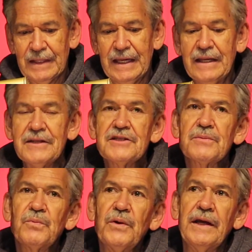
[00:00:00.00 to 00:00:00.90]
It is
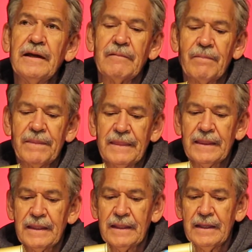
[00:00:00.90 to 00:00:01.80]
spring,
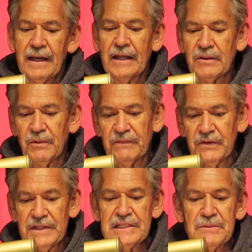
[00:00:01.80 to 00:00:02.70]
and the
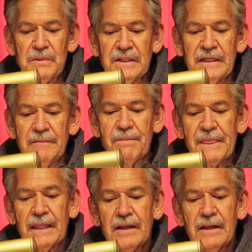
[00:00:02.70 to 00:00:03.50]
river is filling